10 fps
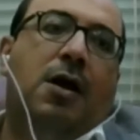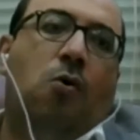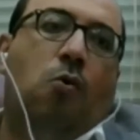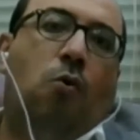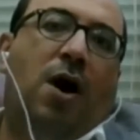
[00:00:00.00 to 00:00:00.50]

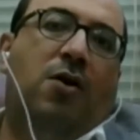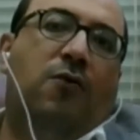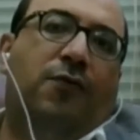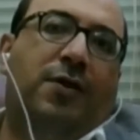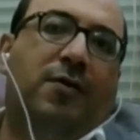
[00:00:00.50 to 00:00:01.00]
One
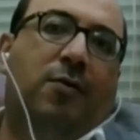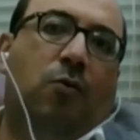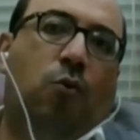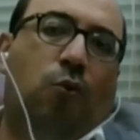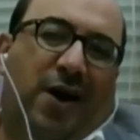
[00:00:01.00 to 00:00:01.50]
of the
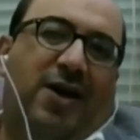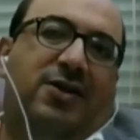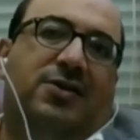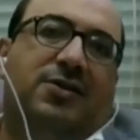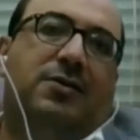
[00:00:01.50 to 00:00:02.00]

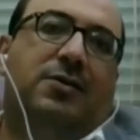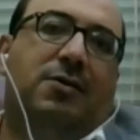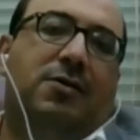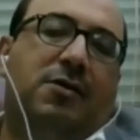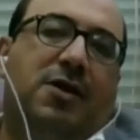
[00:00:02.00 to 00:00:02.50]
ways
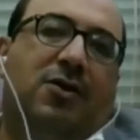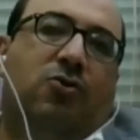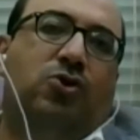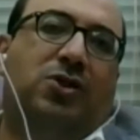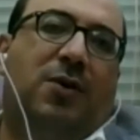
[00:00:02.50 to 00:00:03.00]
that you
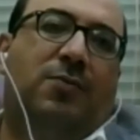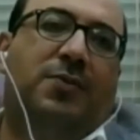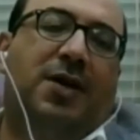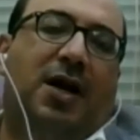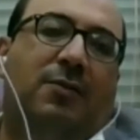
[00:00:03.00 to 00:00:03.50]

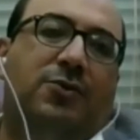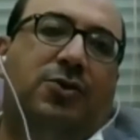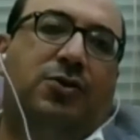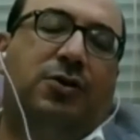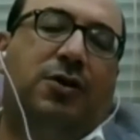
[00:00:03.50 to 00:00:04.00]

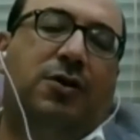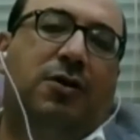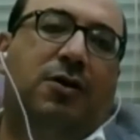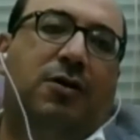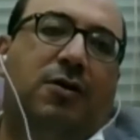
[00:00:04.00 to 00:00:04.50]
sometimes
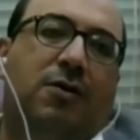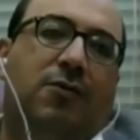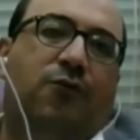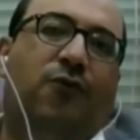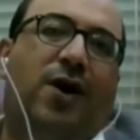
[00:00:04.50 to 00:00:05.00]

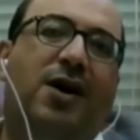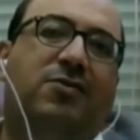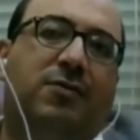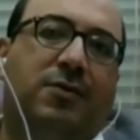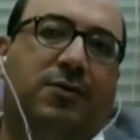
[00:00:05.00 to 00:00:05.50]
fight
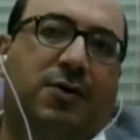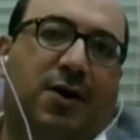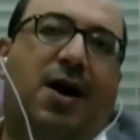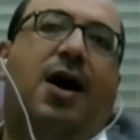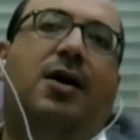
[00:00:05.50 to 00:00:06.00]

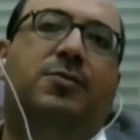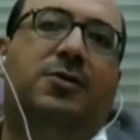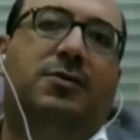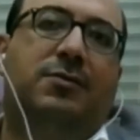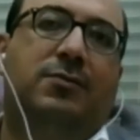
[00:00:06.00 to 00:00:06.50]

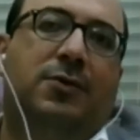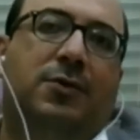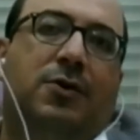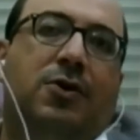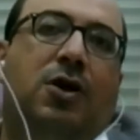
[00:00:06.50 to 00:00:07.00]
crimes
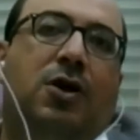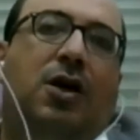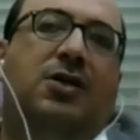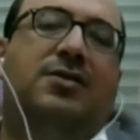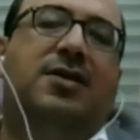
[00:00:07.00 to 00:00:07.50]

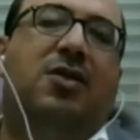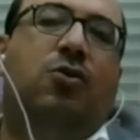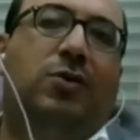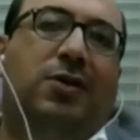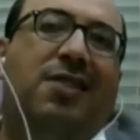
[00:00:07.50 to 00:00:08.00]
is that you
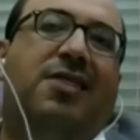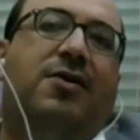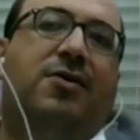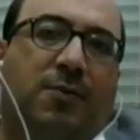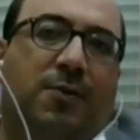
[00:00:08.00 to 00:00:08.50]
tell the
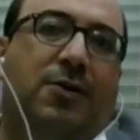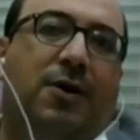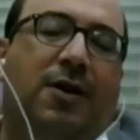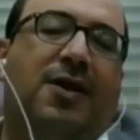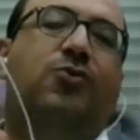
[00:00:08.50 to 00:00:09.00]
criminal
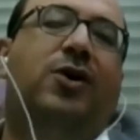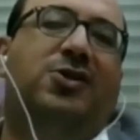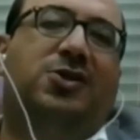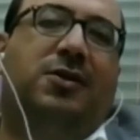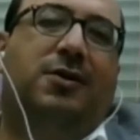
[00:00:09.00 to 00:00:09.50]
that you are
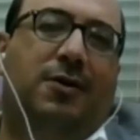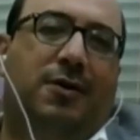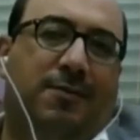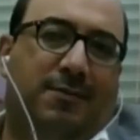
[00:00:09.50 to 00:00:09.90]
seeing him.